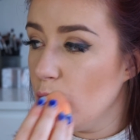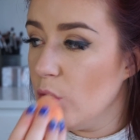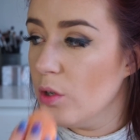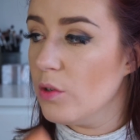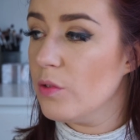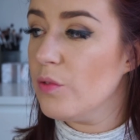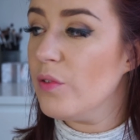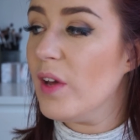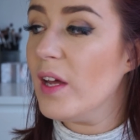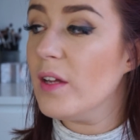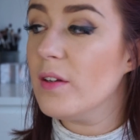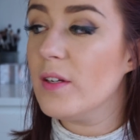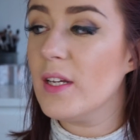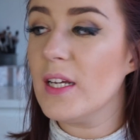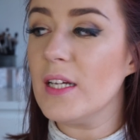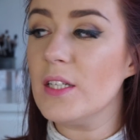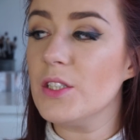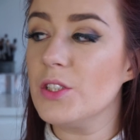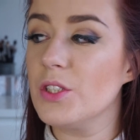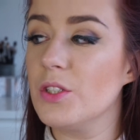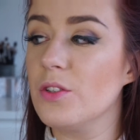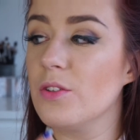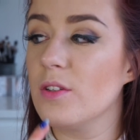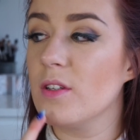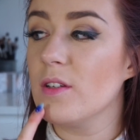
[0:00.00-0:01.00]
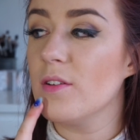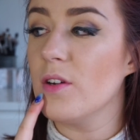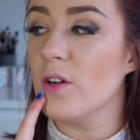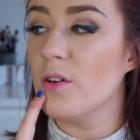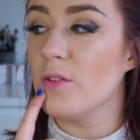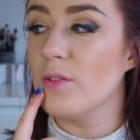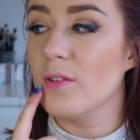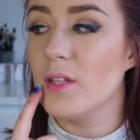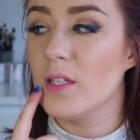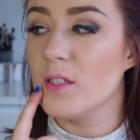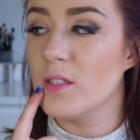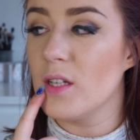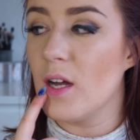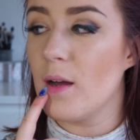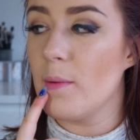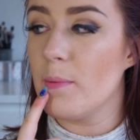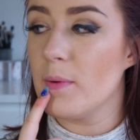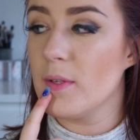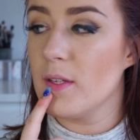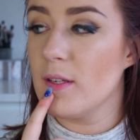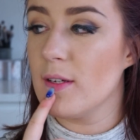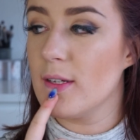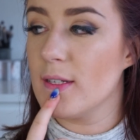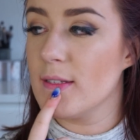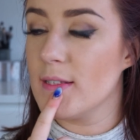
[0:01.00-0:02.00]
foundation over the top,
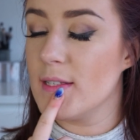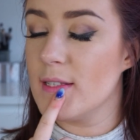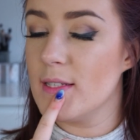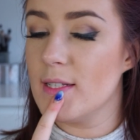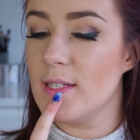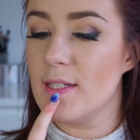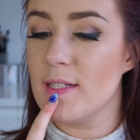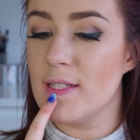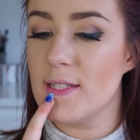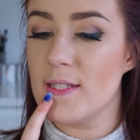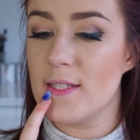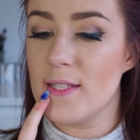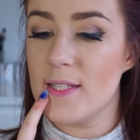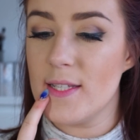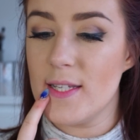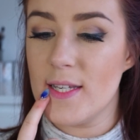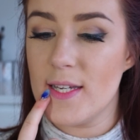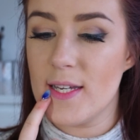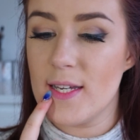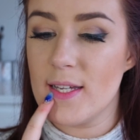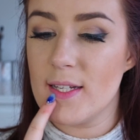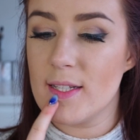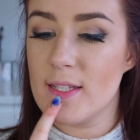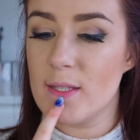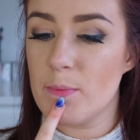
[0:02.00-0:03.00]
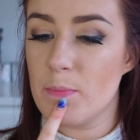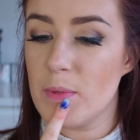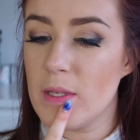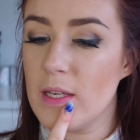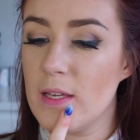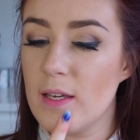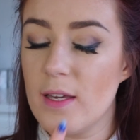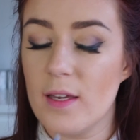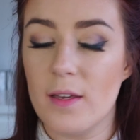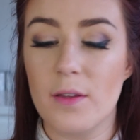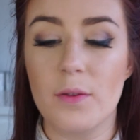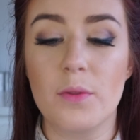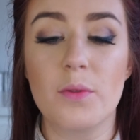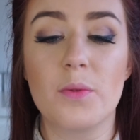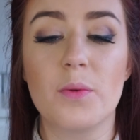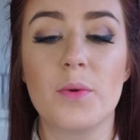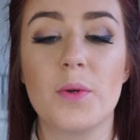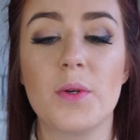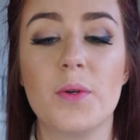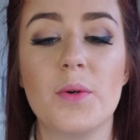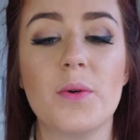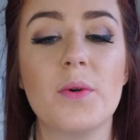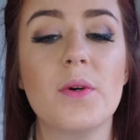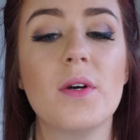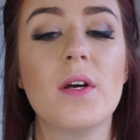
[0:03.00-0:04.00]
and you can still see it's peeking
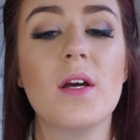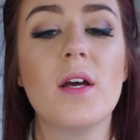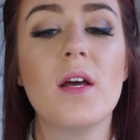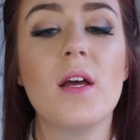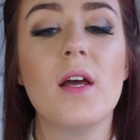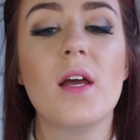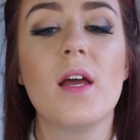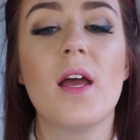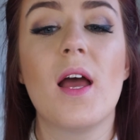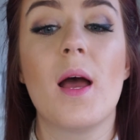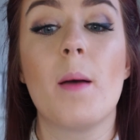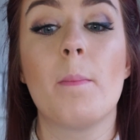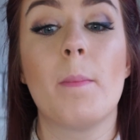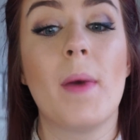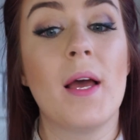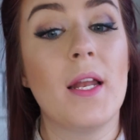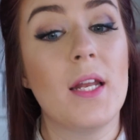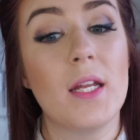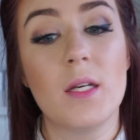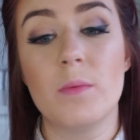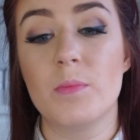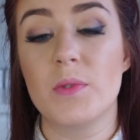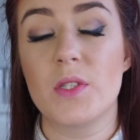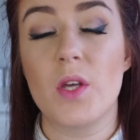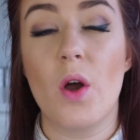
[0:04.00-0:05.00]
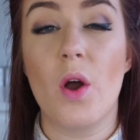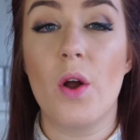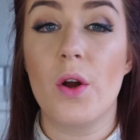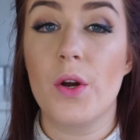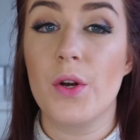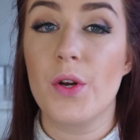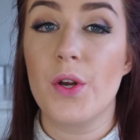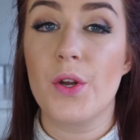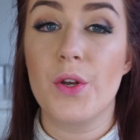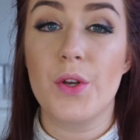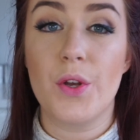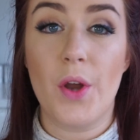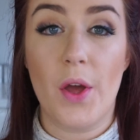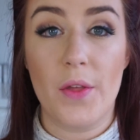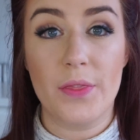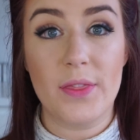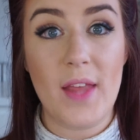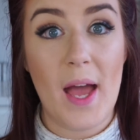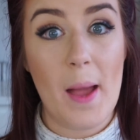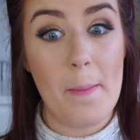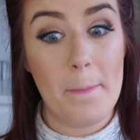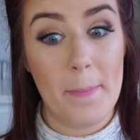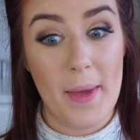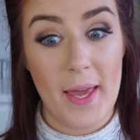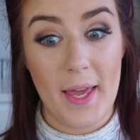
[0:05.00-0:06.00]
through. My lips are not
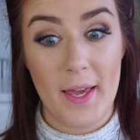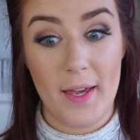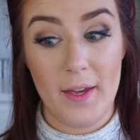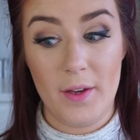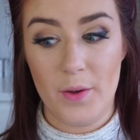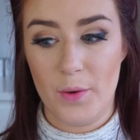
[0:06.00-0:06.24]
that pink,